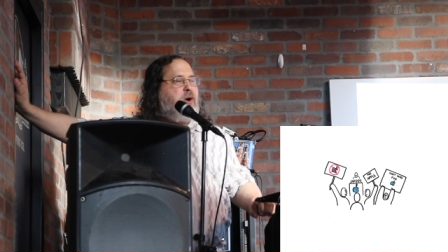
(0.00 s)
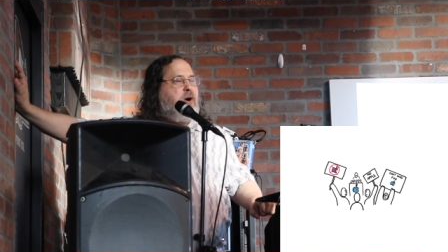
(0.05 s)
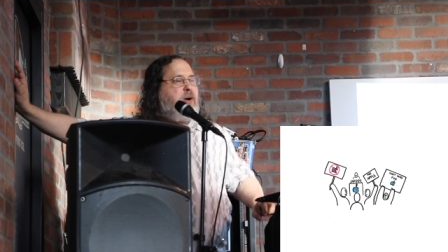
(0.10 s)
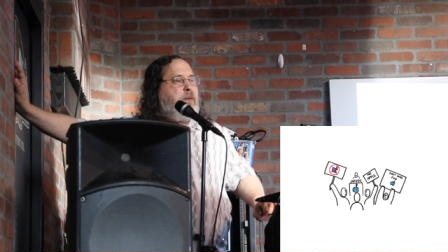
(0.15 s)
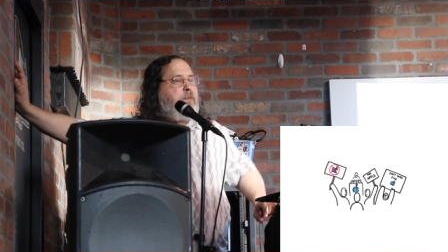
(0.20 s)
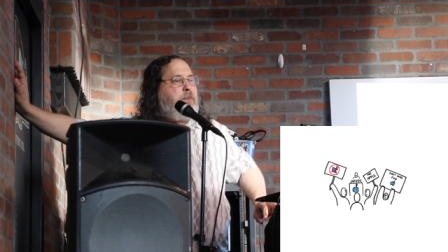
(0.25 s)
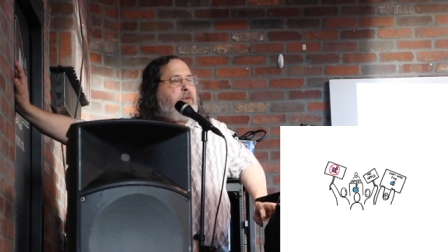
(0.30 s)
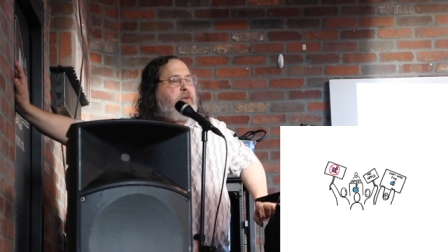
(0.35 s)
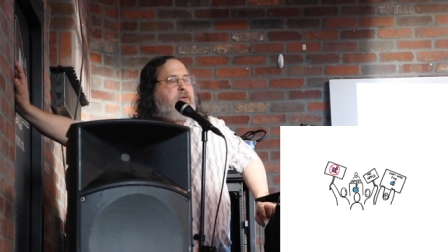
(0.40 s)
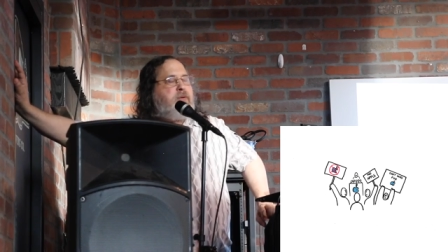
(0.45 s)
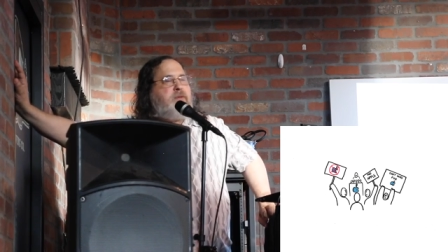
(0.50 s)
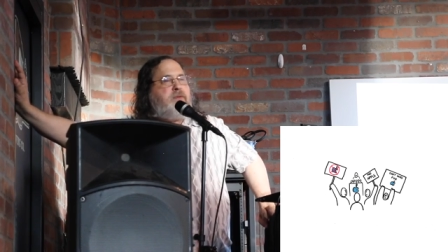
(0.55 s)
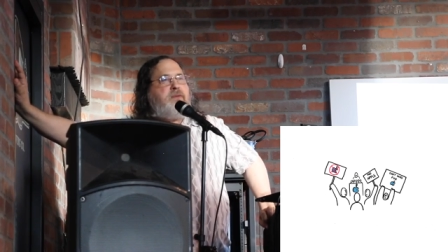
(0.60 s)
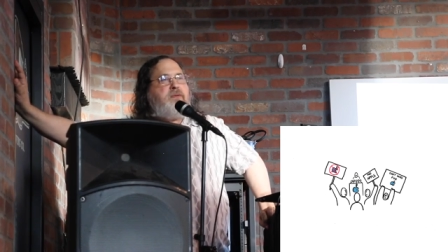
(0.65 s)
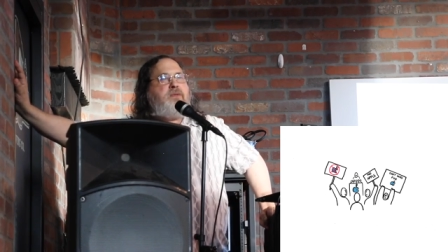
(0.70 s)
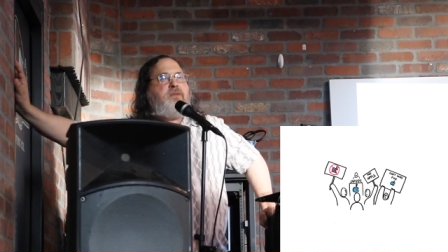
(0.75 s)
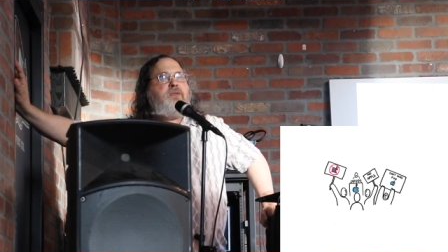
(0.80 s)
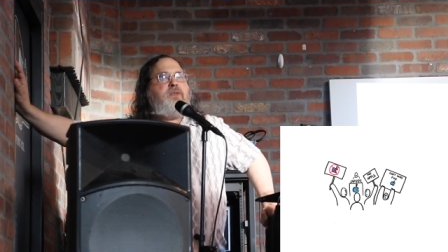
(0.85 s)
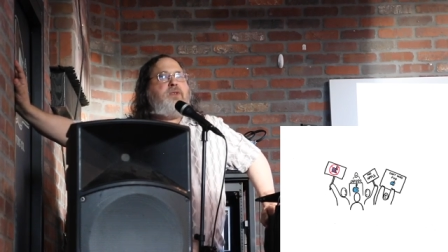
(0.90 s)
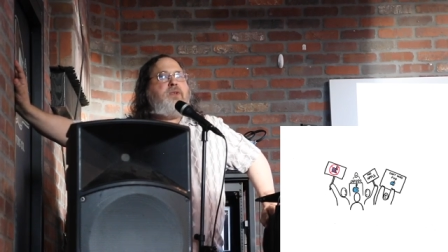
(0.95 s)
up,
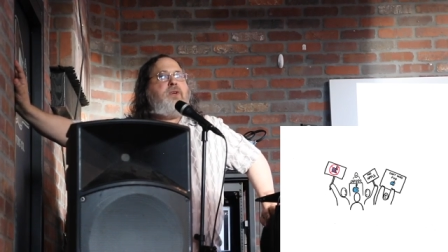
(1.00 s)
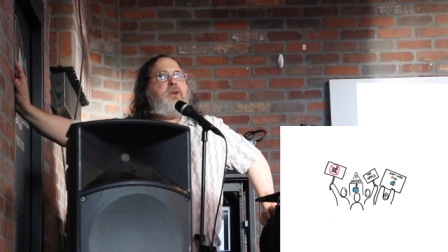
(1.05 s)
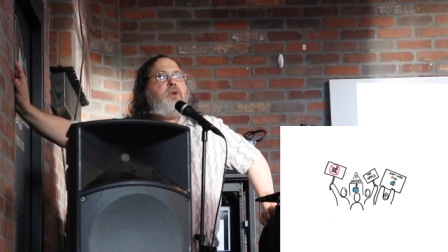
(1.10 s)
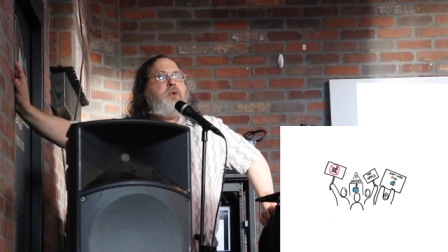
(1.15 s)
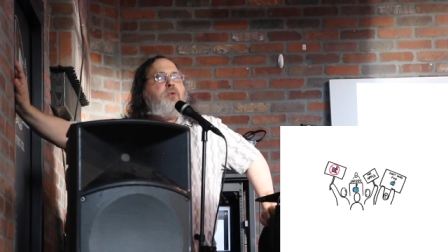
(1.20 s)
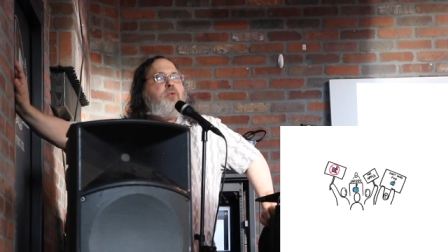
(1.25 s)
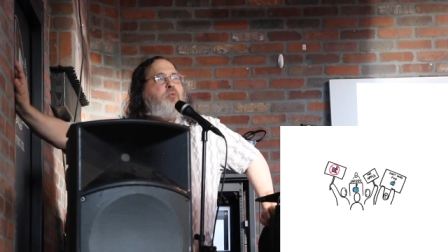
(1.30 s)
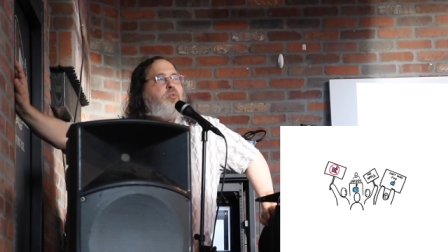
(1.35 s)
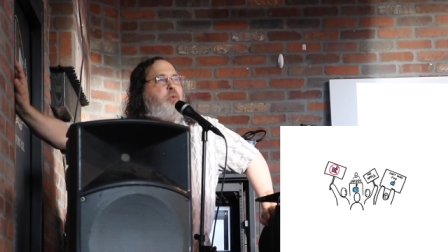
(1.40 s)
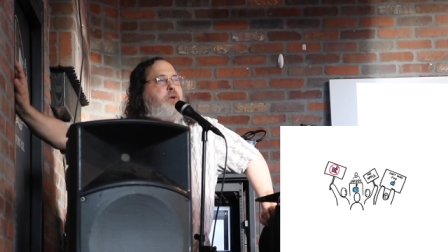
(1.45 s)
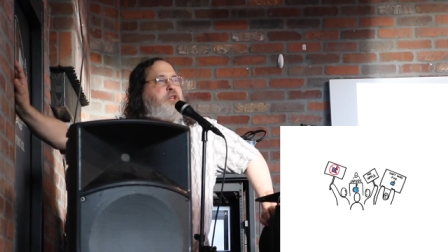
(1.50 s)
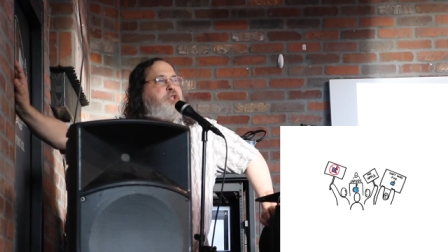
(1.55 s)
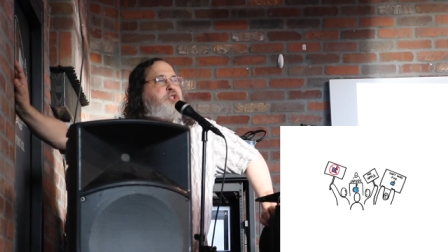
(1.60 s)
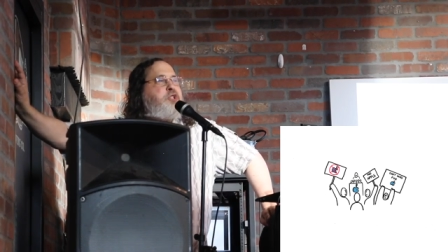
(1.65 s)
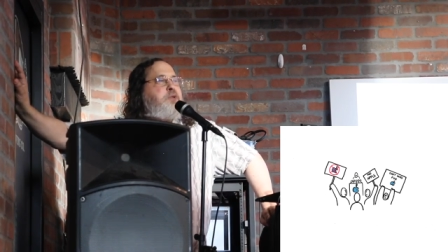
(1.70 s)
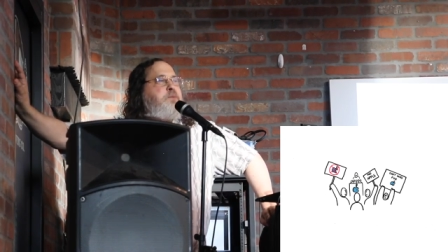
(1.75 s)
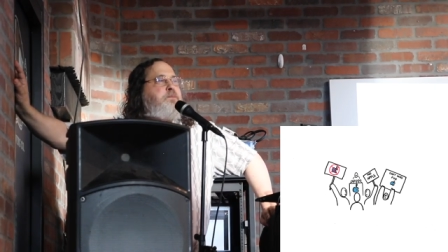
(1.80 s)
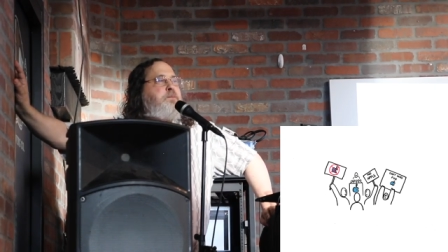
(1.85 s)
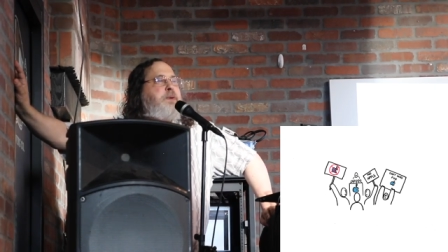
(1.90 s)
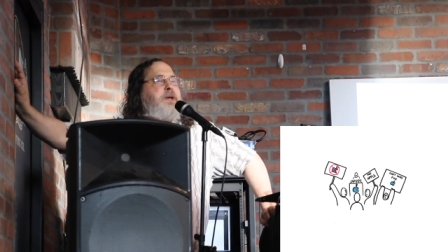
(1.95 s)
we
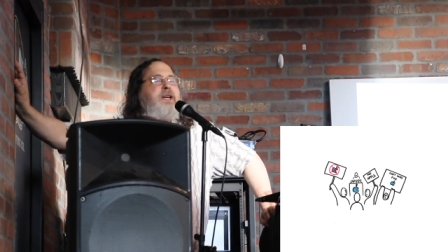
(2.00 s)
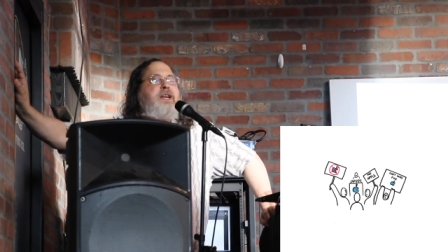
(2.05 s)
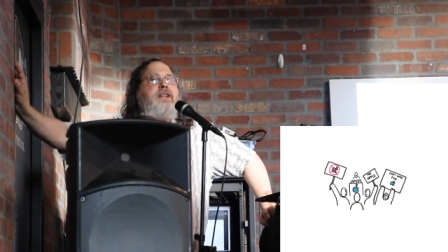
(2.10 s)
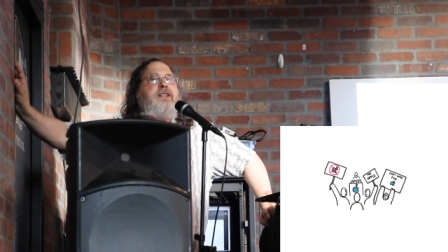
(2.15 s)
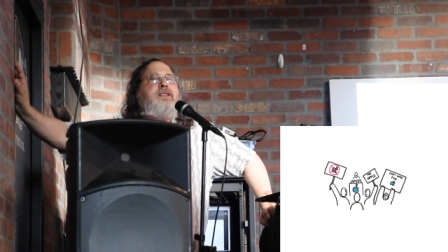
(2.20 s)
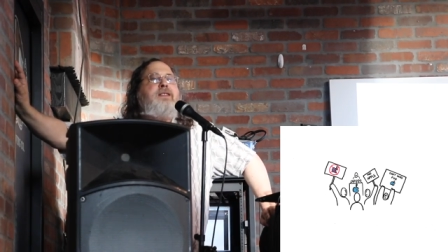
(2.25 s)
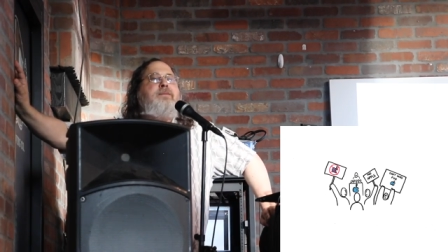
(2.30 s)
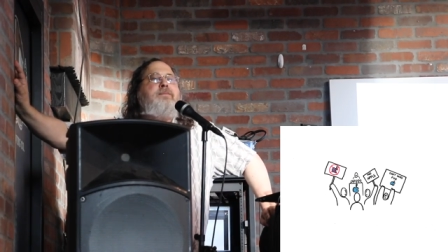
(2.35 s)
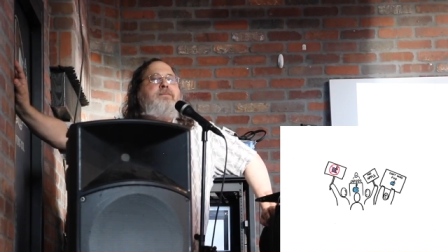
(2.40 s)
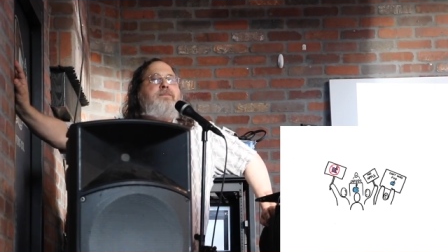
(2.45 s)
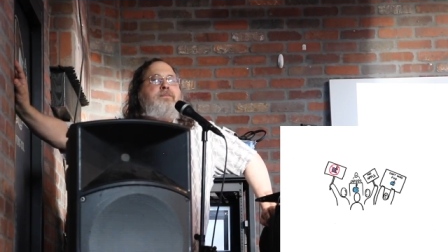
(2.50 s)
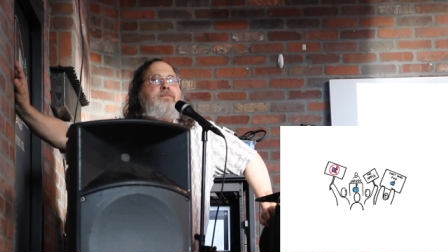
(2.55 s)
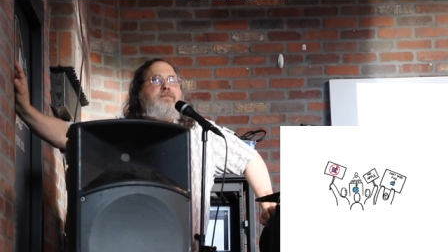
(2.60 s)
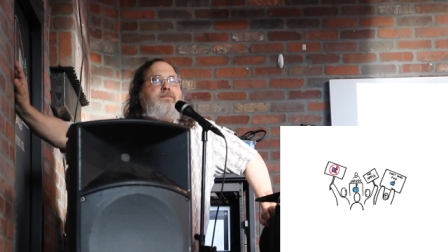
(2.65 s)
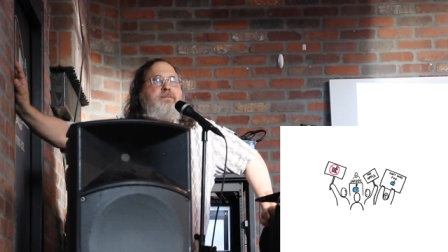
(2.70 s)
should picket them.